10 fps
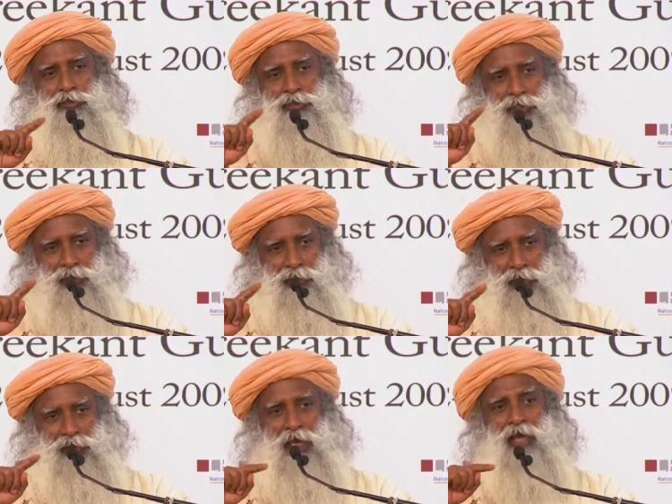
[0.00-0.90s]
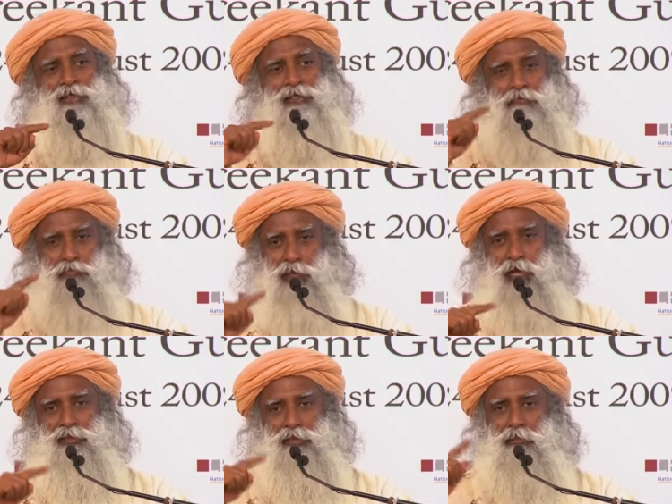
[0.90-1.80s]
you generate has
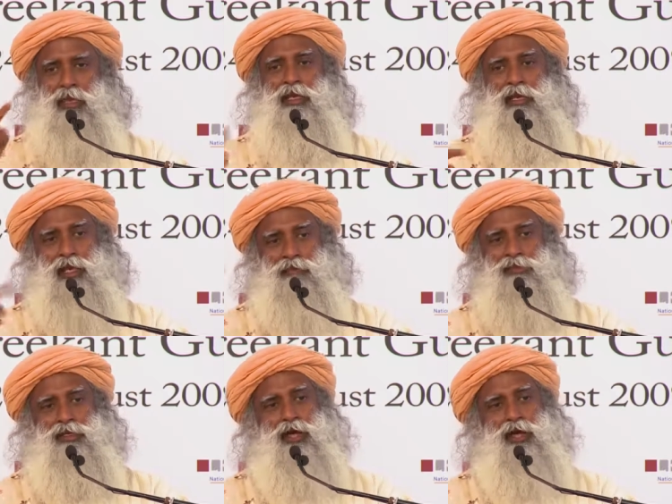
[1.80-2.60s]
impact on many lives